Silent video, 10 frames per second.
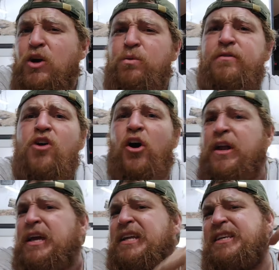We've got
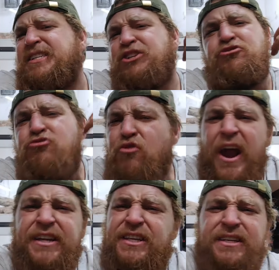these
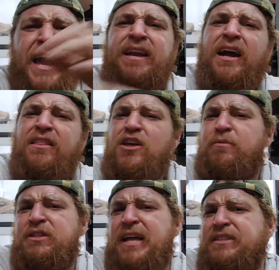crazy day-night
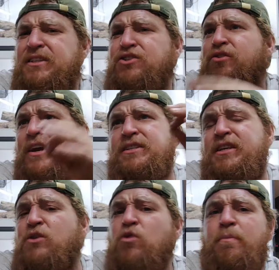thermostats, these
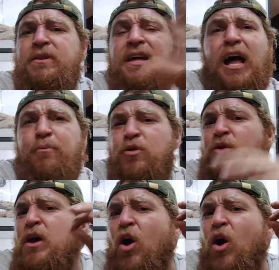crazy equipment that help you